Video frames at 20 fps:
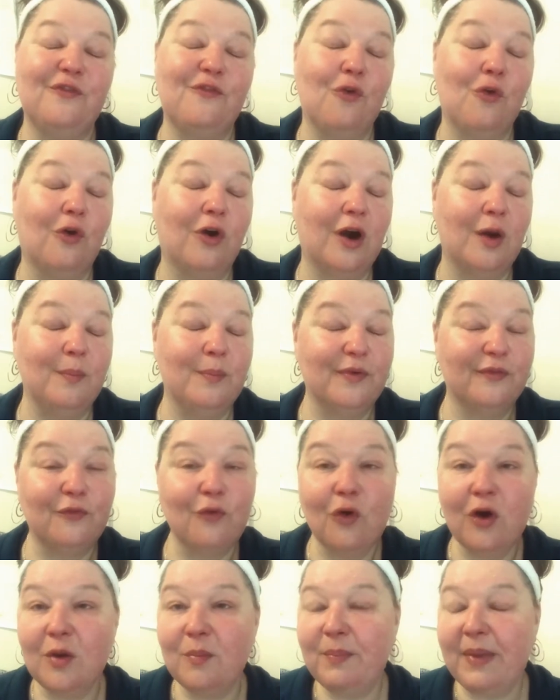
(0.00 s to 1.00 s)
for
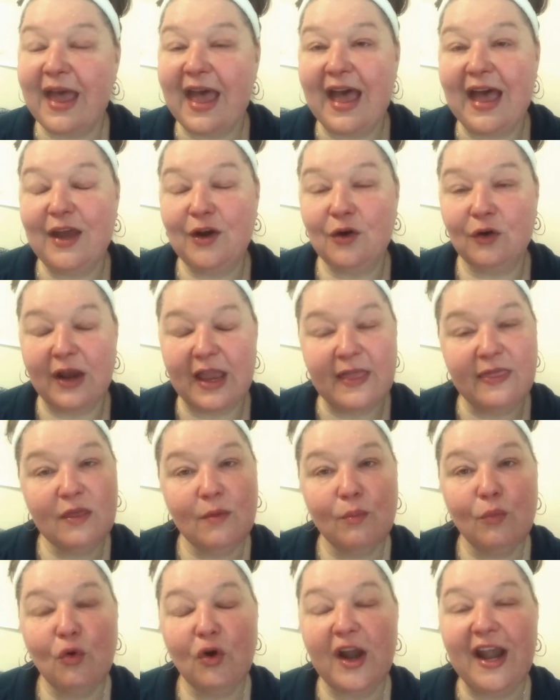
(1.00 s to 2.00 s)
before bed or in
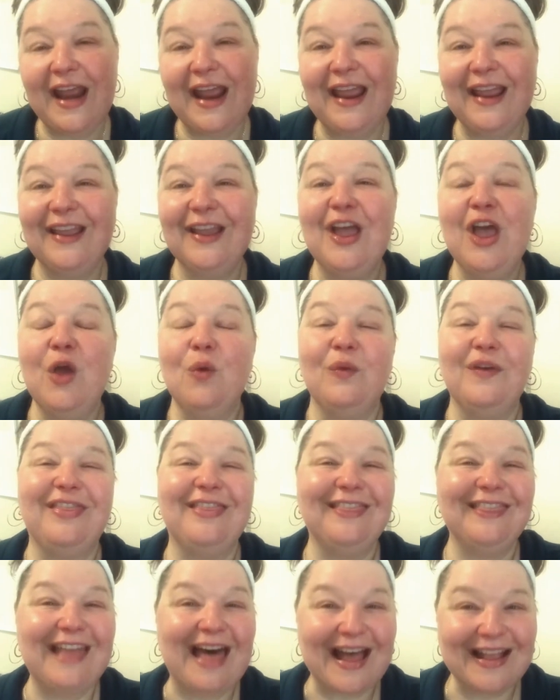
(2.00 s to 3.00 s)
the morning with
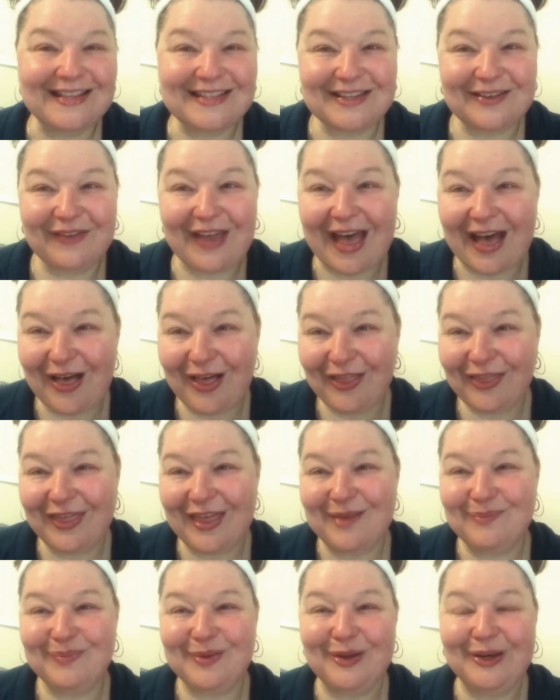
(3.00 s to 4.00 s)
lots of health
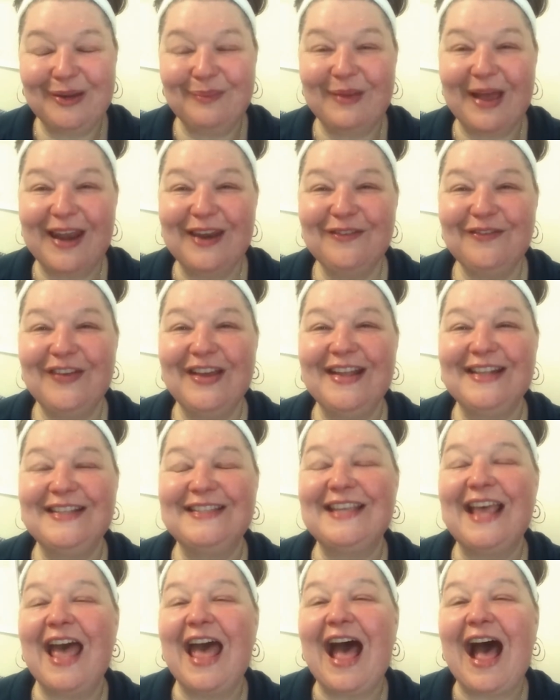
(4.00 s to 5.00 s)
and beauty
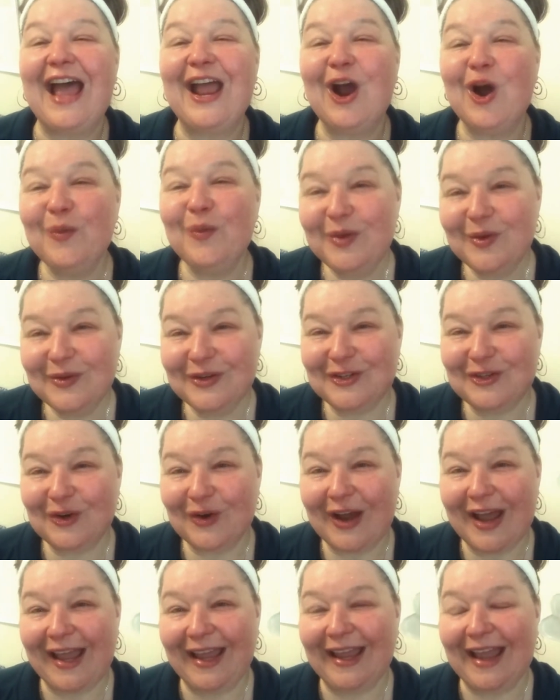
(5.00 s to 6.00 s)
benefits. I hope you
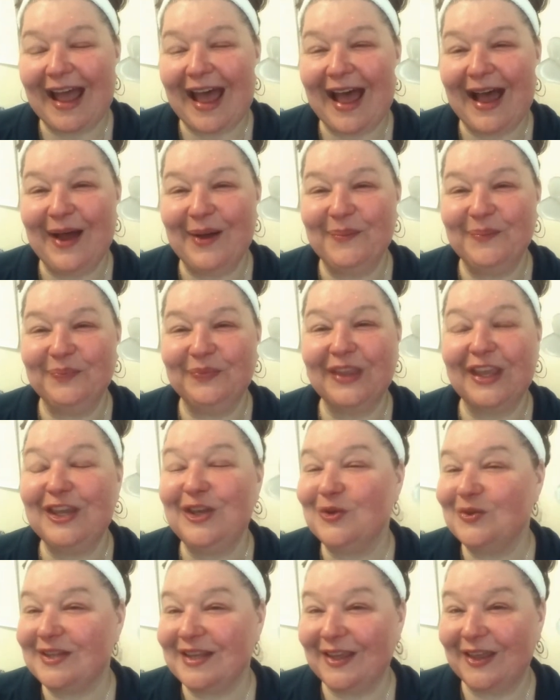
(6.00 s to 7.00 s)
enjoy
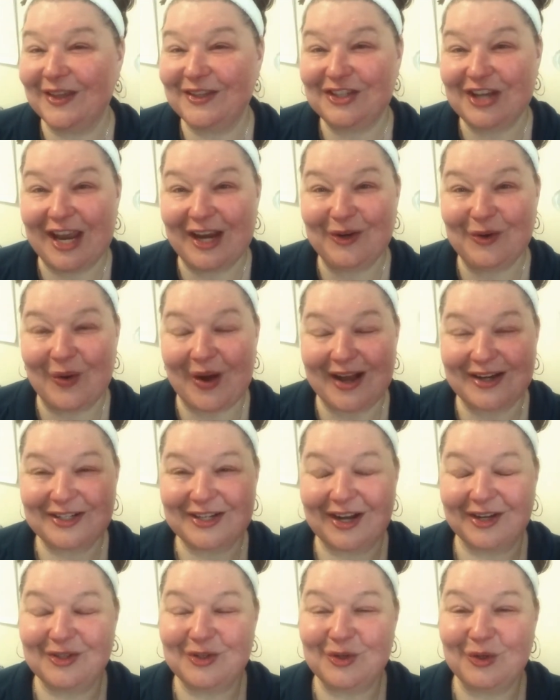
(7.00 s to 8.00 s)
using the Jade Gua
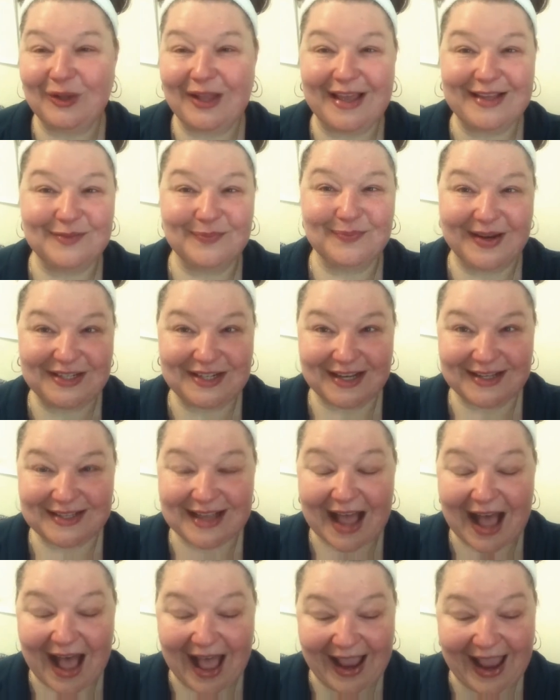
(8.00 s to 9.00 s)
Sha tool as much as
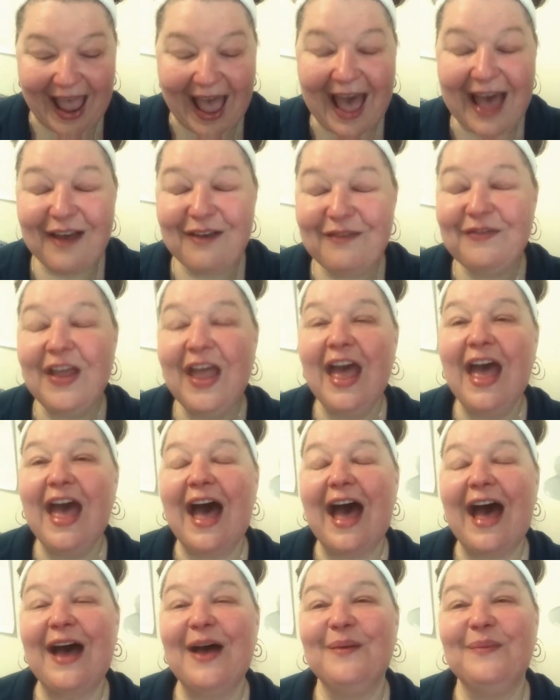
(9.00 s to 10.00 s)
I have.
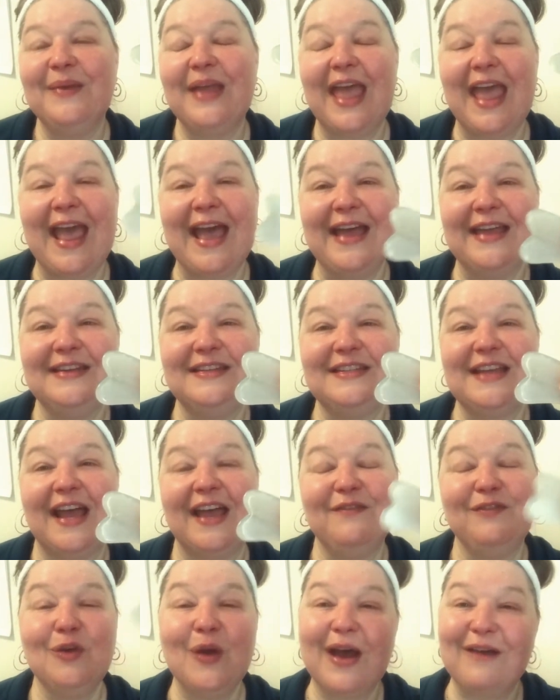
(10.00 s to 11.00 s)
And
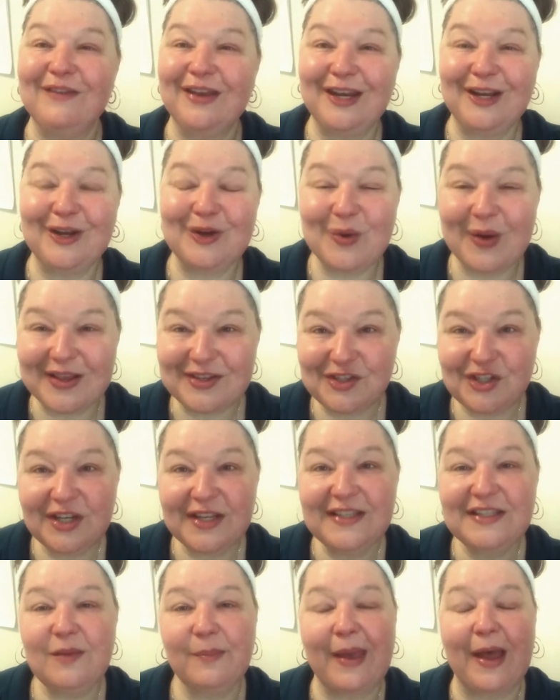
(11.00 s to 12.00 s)
if you have any
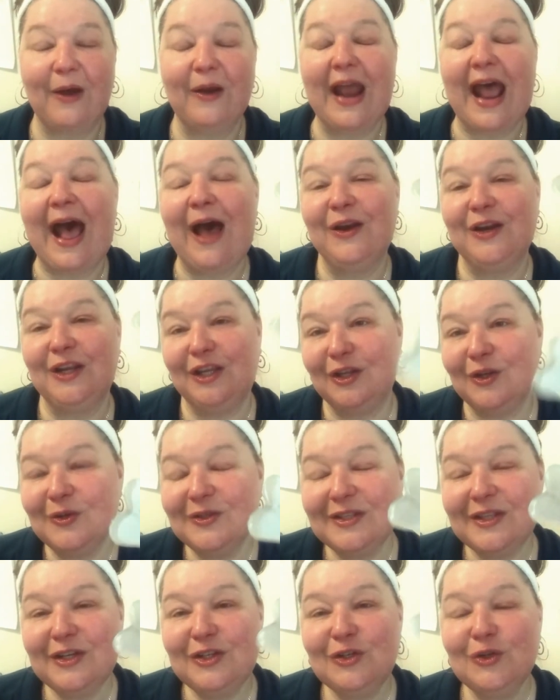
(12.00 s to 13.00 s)
questions about how to
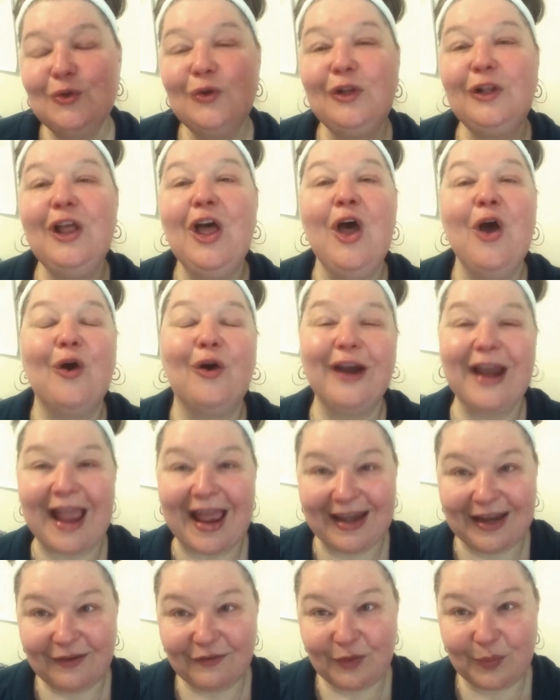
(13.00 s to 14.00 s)
use the tool or
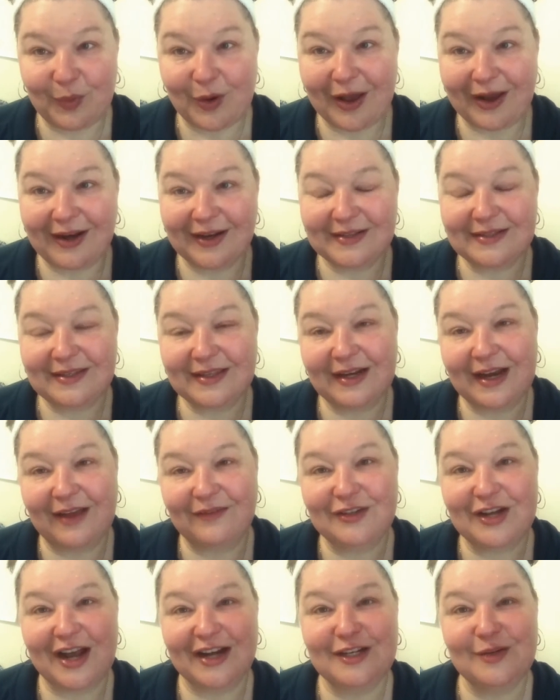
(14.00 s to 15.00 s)
any of the products that
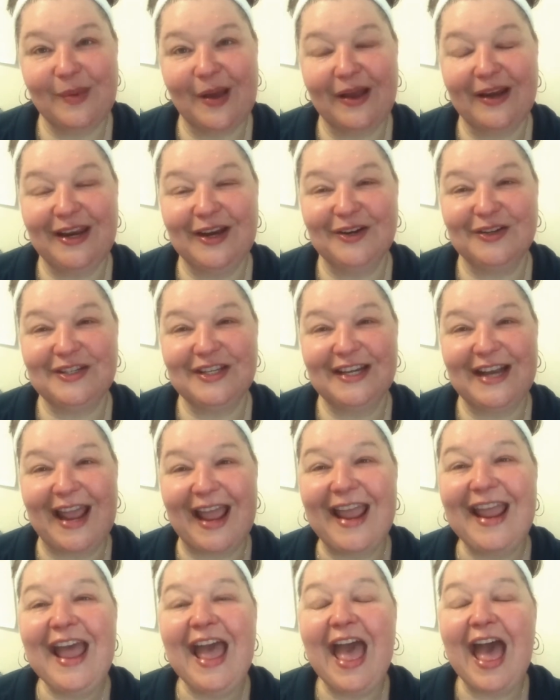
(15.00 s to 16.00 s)
I've talked about here
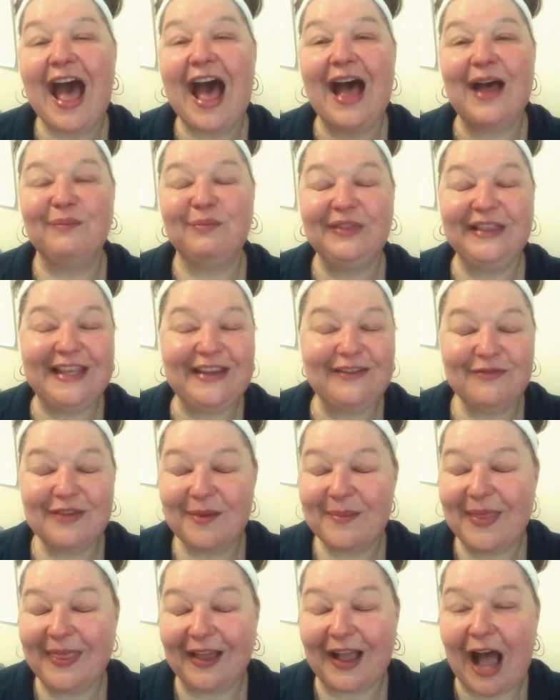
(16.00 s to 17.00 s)
today, leave
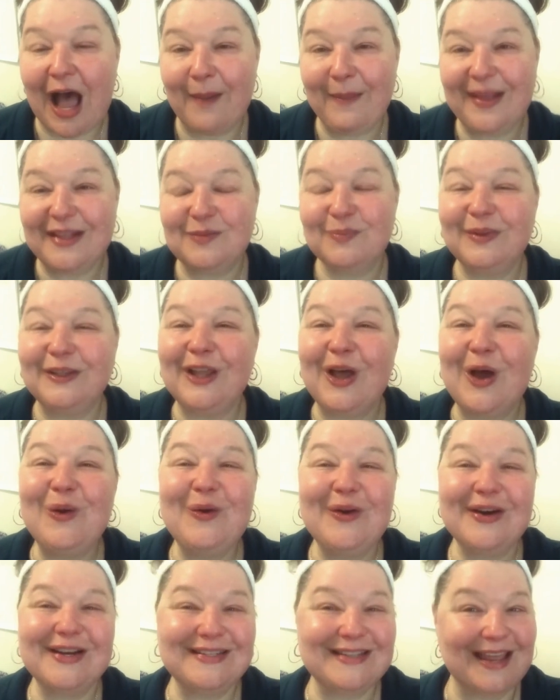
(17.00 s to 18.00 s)
them in the comments below
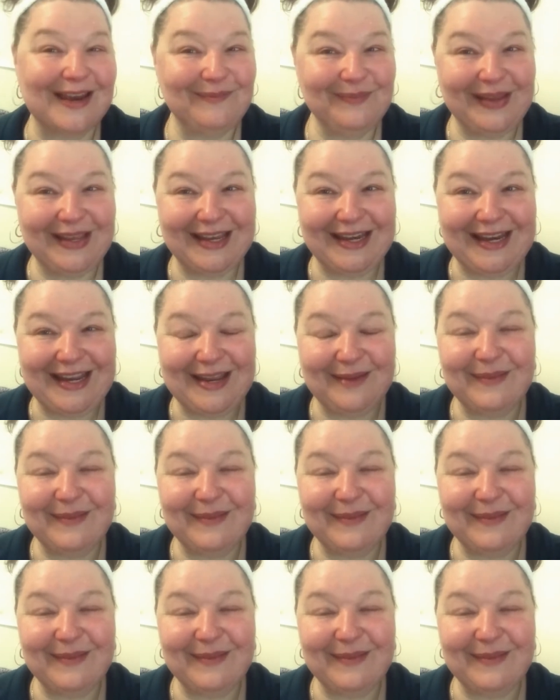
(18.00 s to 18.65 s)
or send me an